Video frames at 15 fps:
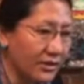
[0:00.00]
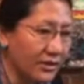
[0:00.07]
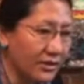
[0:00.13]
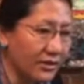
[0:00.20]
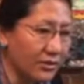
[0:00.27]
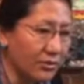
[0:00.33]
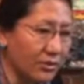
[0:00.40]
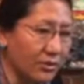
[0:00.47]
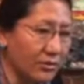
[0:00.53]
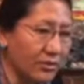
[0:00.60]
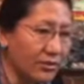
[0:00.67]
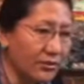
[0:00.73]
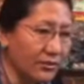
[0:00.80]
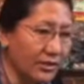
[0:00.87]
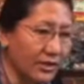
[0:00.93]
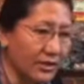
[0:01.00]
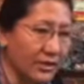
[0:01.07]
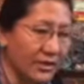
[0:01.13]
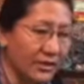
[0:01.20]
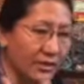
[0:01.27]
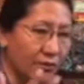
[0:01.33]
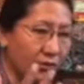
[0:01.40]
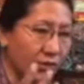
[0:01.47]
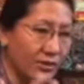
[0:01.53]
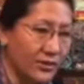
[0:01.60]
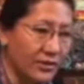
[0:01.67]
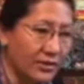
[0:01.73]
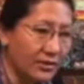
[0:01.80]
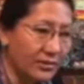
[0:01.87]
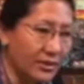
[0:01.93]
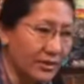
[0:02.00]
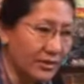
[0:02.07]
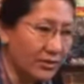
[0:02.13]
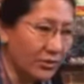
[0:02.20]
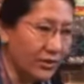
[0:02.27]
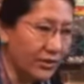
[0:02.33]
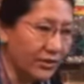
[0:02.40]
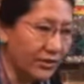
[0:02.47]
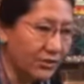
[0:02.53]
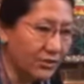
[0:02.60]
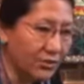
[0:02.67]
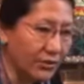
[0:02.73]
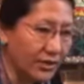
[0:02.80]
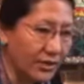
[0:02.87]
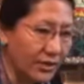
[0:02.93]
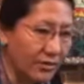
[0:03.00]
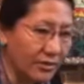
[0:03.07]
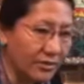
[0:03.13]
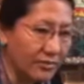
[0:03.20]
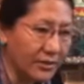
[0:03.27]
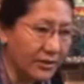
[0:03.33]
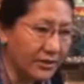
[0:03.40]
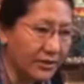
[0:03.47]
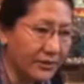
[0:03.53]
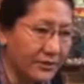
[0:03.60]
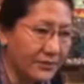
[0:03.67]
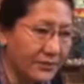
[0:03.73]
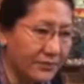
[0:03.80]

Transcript: And then when we're looking like the wind element, what they do in our body.